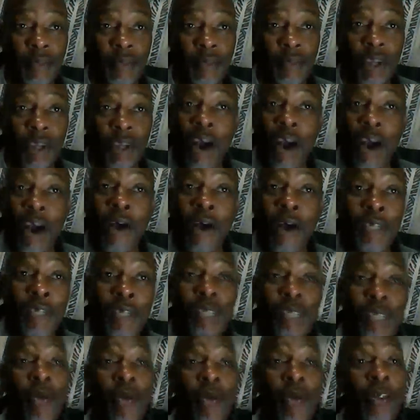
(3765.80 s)
"Oh,
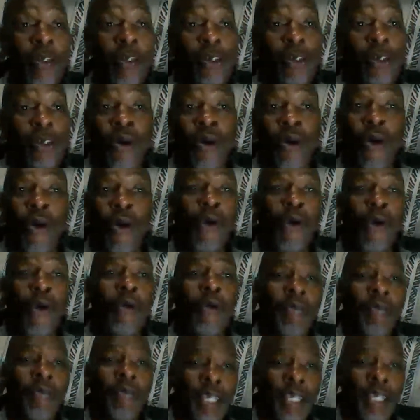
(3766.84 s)
disperse, go home.
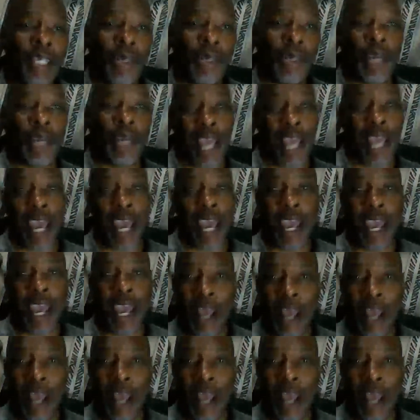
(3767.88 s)
Everything's okay, and